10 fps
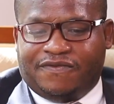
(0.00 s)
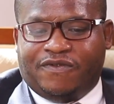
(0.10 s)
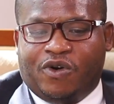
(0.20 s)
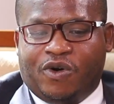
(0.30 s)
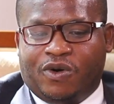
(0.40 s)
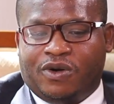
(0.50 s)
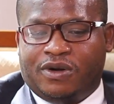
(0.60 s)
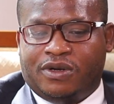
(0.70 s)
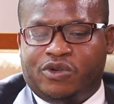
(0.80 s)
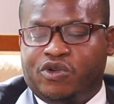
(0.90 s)
for
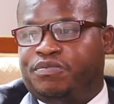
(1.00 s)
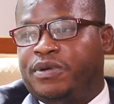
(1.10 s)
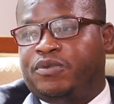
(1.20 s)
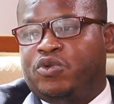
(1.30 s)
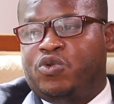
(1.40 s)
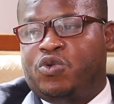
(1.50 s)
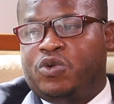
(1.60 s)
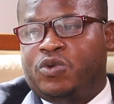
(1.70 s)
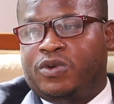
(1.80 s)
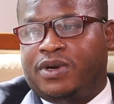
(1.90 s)
you people
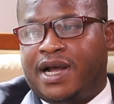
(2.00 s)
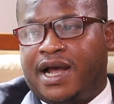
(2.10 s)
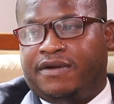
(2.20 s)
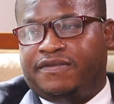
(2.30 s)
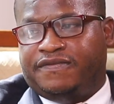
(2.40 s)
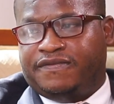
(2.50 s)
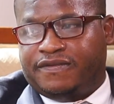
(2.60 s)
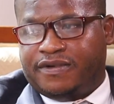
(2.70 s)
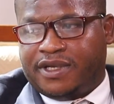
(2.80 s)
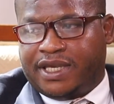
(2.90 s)
who have
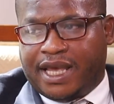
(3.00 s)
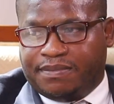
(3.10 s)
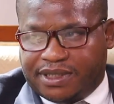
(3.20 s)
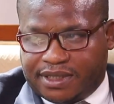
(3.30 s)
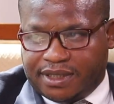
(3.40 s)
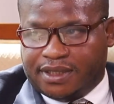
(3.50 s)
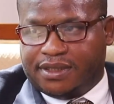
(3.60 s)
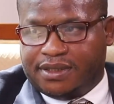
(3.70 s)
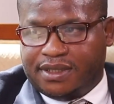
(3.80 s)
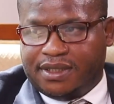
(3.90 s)
kept
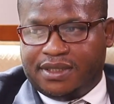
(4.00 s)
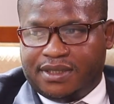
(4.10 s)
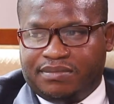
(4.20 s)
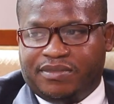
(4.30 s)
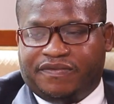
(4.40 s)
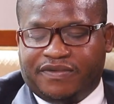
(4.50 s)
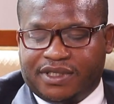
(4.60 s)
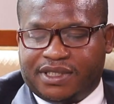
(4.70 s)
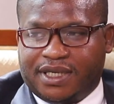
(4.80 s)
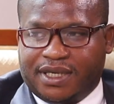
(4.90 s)
still, if
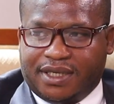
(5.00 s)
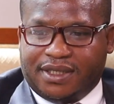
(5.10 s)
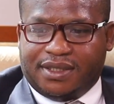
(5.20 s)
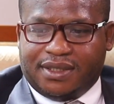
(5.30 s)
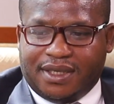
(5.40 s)
you say